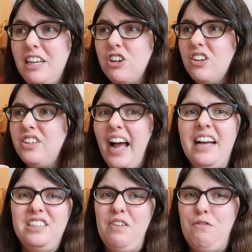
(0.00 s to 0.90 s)
White chocolate
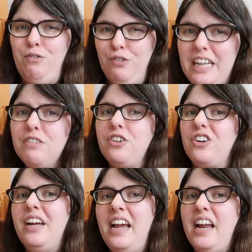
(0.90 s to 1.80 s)
has
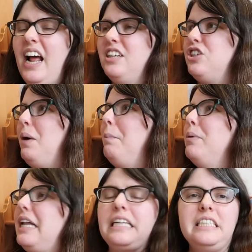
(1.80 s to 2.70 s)
flavor, it has
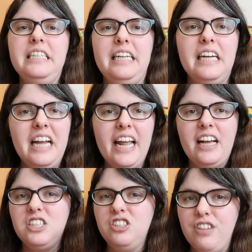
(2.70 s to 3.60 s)
complexity, it
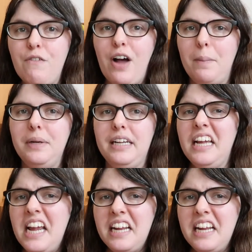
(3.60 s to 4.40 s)
has stuff happening.